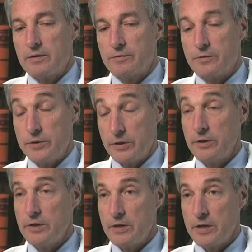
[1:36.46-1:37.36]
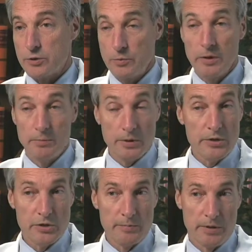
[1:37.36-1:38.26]
fertility today is really pretty
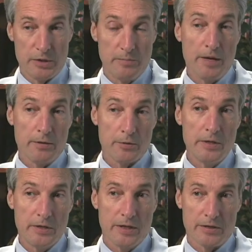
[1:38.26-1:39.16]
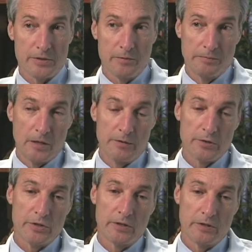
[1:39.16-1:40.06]
simple. It's about 3 tests.
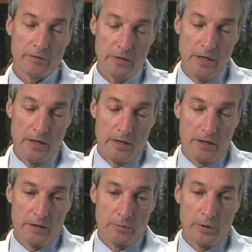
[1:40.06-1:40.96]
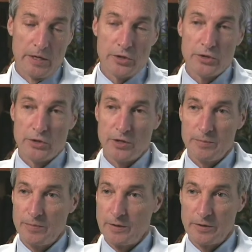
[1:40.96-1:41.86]
Obviously in a
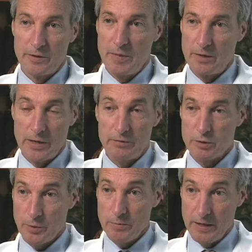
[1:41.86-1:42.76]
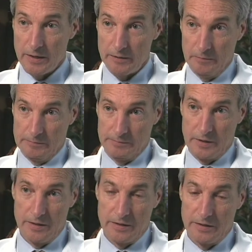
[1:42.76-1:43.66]
relationship, the man would have a sperm count.
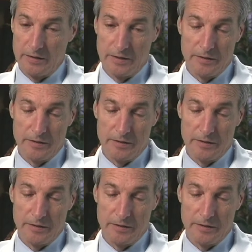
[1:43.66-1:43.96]
And